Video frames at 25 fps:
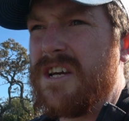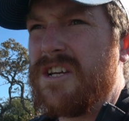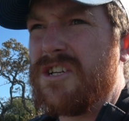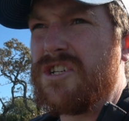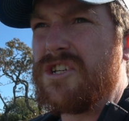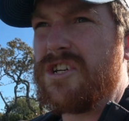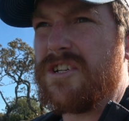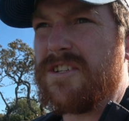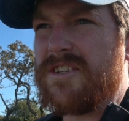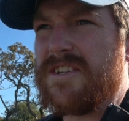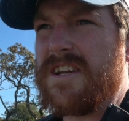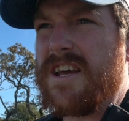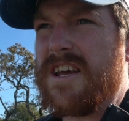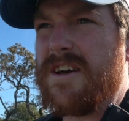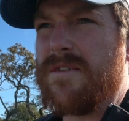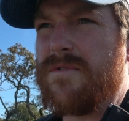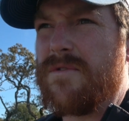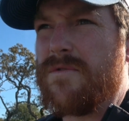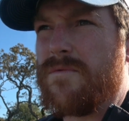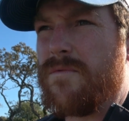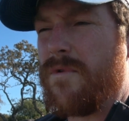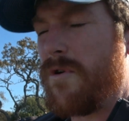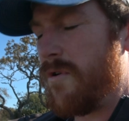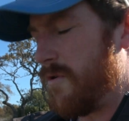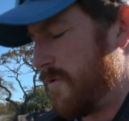just down
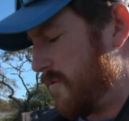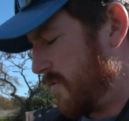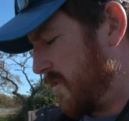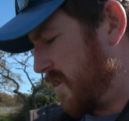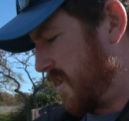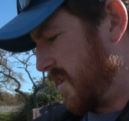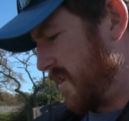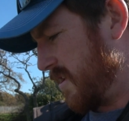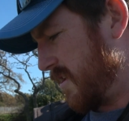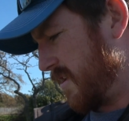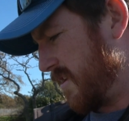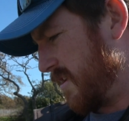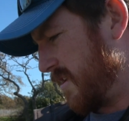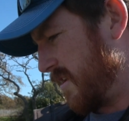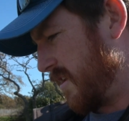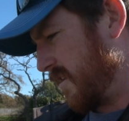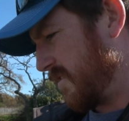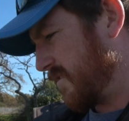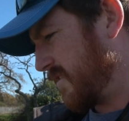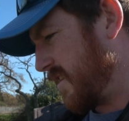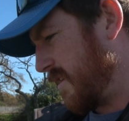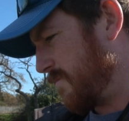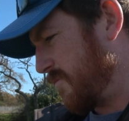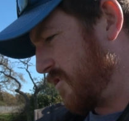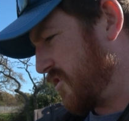the road. I'll
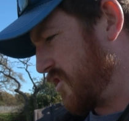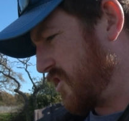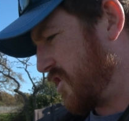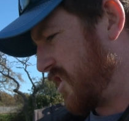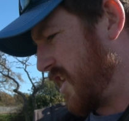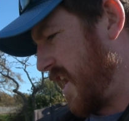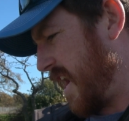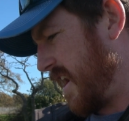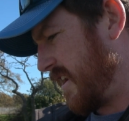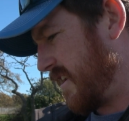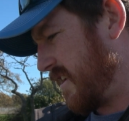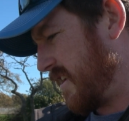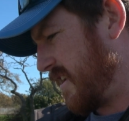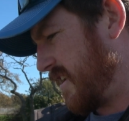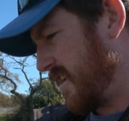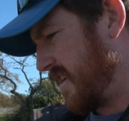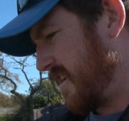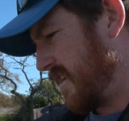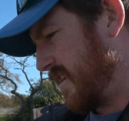double check.